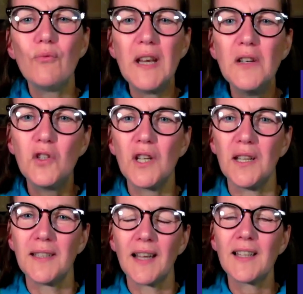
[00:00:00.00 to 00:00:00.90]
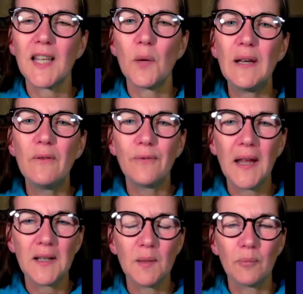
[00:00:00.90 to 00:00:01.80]
rigid and so
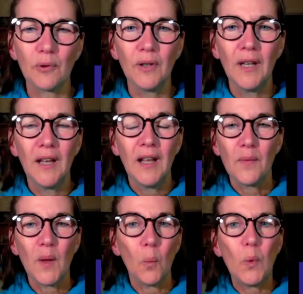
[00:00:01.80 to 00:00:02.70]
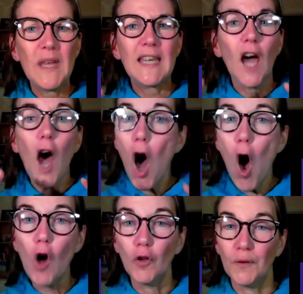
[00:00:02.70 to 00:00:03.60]
inflexible that we
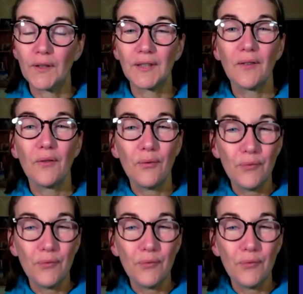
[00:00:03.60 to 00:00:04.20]
can't